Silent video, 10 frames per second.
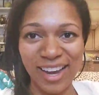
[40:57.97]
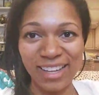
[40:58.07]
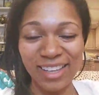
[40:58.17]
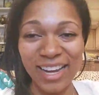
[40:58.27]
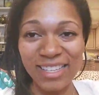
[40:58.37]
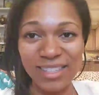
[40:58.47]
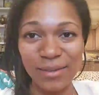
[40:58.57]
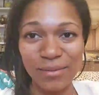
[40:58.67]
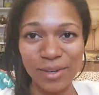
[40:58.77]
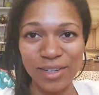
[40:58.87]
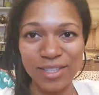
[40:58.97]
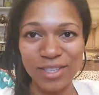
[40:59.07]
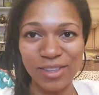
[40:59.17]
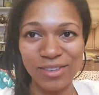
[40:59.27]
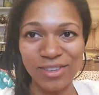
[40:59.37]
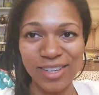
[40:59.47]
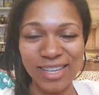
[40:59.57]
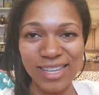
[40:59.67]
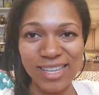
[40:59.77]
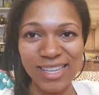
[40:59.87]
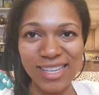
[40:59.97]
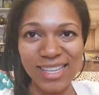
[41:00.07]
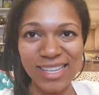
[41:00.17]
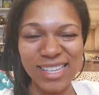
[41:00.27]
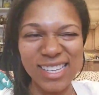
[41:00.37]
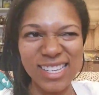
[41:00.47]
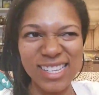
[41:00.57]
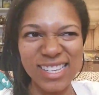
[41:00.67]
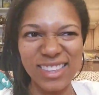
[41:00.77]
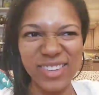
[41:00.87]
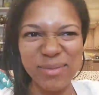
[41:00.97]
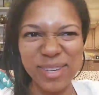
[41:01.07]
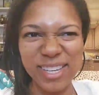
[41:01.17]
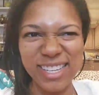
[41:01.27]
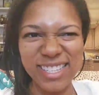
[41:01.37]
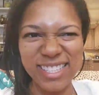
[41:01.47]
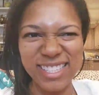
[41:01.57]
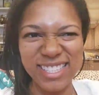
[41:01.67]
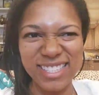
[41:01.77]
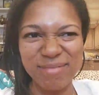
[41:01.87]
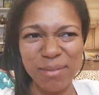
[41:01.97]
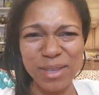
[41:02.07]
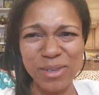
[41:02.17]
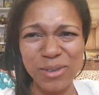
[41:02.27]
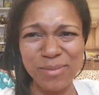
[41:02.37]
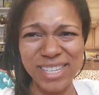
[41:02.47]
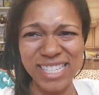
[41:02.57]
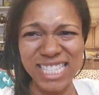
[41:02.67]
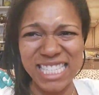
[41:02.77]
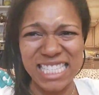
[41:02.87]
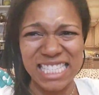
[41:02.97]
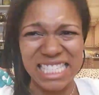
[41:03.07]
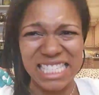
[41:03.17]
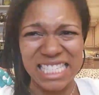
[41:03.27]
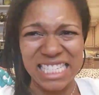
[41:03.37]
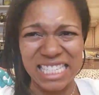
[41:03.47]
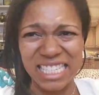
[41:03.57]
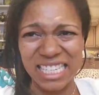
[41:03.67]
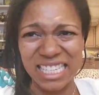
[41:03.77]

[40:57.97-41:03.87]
I liked it the first three months, maybe 2 months, and